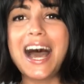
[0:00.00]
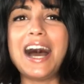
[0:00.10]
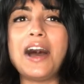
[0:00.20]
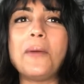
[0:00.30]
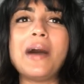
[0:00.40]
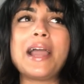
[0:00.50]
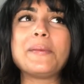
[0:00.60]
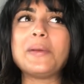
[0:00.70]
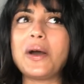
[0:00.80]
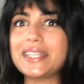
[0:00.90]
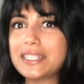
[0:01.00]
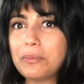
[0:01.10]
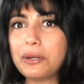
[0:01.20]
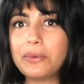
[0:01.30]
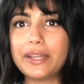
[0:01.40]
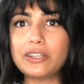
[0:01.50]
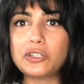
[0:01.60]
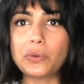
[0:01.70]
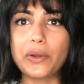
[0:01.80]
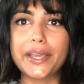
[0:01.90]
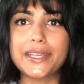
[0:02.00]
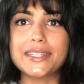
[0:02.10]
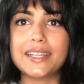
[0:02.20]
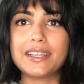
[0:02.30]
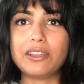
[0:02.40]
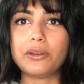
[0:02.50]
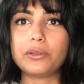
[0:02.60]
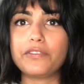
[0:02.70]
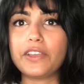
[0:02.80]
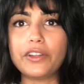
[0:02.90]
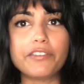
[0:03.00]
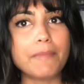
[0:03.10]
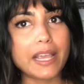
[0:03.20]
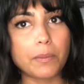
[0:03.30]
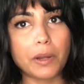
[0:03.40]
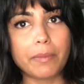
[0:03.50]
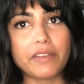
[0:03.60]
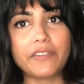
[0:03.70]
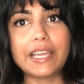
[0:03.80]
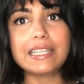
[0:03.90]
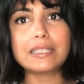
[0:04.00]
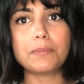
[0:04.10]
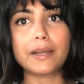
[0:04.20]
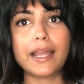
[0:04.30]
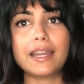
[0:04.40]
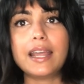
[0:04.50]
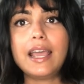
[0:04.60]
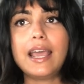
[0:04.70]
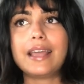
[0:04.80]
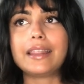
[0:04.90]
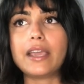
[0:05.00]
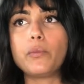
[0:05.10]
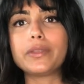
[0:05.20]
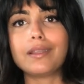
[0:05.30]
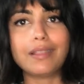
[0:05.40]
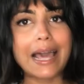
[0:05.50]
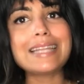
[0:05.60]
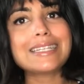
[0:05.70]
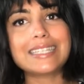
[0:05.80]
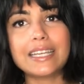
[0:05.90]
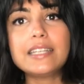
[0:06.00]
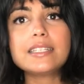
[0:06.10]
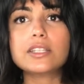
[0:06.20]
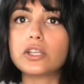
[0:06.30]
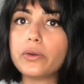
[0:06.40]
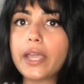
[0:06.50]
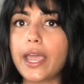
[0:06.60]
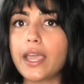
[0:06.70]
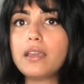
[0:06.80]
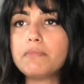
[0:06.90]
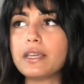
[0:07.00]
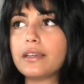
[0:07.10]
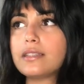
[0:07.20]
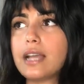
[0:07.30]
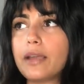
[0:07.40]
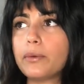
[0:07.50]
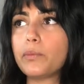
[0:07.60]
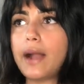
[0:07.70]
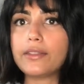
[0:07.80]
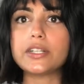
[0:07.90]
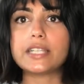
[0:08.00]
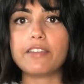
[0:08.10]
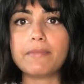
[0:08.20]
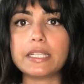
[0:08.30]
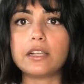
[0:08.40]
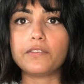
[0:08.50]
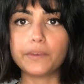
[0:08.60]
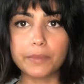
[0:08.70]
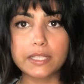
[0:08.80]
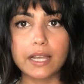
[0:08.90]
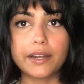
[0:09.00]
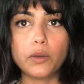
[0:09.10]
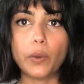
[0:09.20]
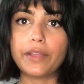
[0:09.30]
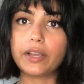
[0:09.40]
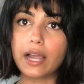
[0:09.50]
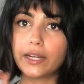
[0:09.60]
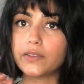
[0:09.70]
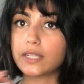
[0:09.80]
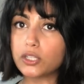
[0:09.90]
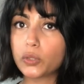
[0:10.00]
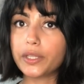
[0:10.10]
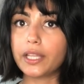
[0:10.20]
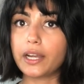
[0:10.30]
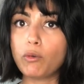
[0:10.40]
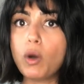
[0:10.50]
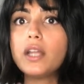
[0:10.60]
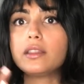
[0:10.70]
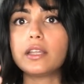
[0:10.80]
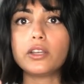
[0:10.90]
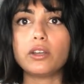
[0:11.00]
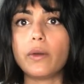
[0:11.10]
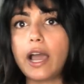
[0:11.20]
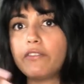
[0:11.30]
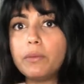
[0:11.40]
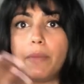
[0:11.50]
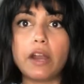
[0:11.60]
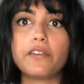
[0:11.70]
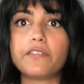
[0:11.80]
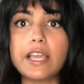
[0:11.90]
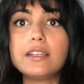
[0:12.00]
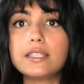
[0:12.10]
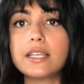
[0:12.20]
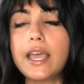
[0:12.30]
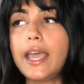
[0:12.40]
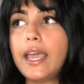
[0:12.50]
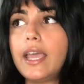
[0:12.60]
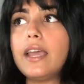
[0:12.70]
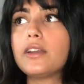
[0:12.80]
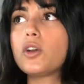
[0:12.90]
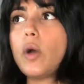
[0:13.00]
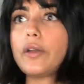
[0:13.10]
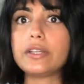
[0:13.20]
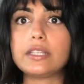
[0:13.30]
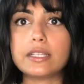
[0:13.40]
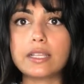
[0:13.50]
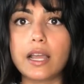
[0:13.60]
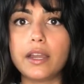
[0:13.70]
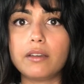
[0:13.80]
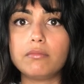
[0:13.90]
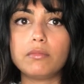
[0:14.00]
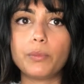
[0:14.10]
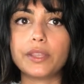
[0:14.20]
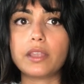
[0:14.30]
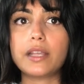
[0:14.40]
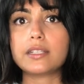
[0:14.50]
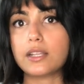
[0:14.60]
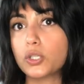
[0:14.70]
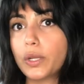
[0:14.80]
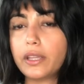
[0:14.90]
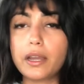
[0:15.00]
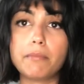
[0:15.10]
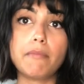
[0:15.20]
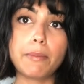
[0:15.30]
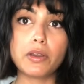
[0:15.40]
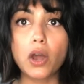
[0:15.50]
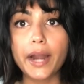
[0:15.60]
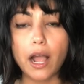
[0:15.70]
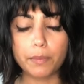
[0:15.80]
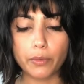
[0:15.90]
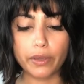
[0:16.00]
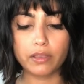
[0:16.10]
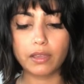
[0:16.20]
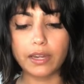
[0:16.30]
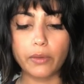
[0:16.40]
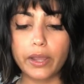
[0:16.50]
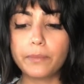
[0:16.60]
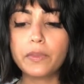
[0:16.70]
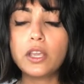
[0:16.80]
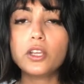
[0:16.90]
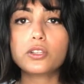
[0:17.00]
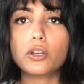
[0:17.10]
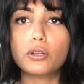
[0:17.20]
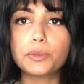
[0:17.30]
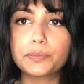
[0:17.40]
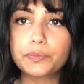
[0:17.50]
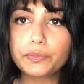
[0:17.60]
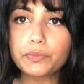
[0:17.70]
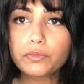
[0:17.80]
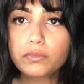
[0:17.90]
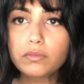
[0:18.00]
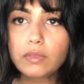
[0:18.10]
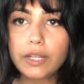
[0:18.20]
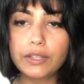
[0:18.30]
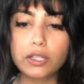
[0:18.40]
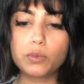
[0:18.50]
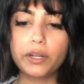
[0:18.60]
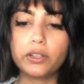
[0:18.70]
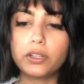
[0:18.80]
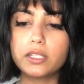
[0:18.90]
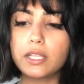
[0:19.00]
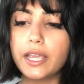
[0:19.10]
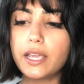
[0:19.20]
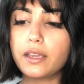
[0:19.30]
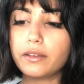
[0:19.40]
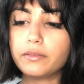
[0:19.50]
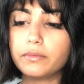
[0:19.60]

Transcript: I am not someone who enjoys, you know, the feel of makeup on my face, but, like, with a light tint, it's okay, because I would rather save myself from the sun and wear the kind of sunscreen that I want than, you know, have a bare face and go out into the sun with, like, a sunscreen that I'm maybe not happy with. Anyway, so this is what it looks like.